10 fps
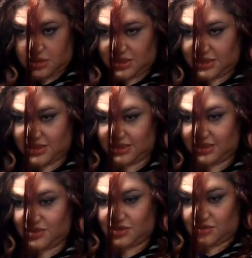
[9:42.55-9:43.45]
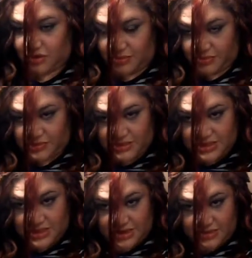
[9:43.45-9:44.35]
And this is like the short,
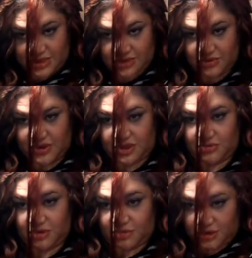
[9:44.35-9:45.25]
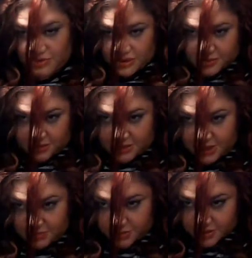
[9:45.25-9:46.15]
well, it's not really short anymore, but it was my
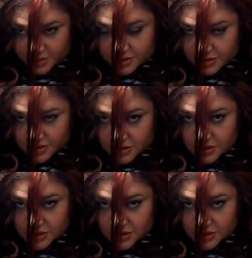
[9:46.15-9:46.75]
bang part.